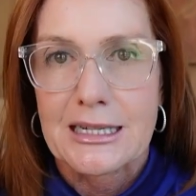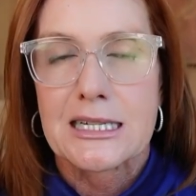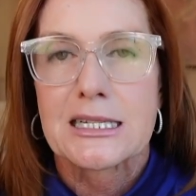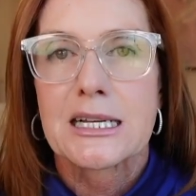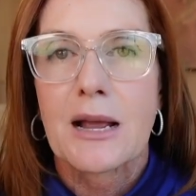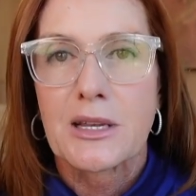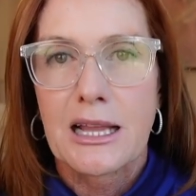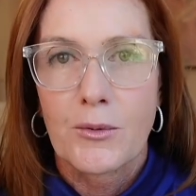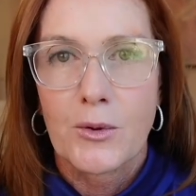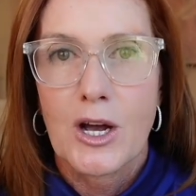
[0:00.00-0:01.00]
just
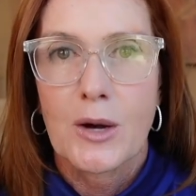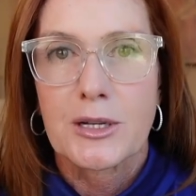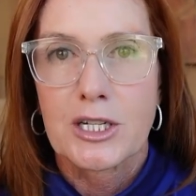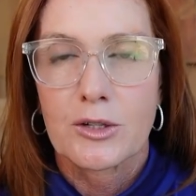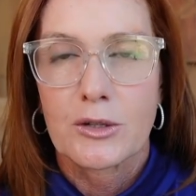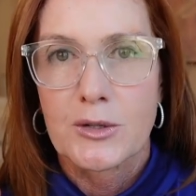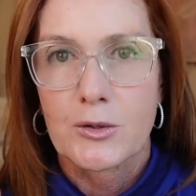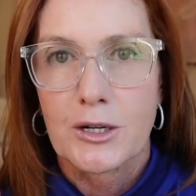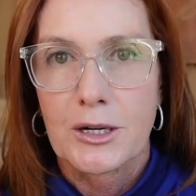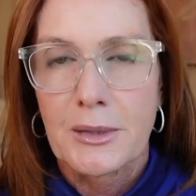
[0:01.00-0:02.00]
something that will help it to
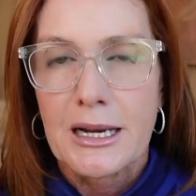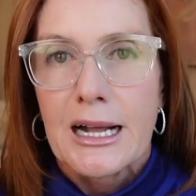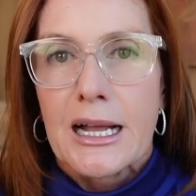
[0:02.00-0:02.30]
absorb.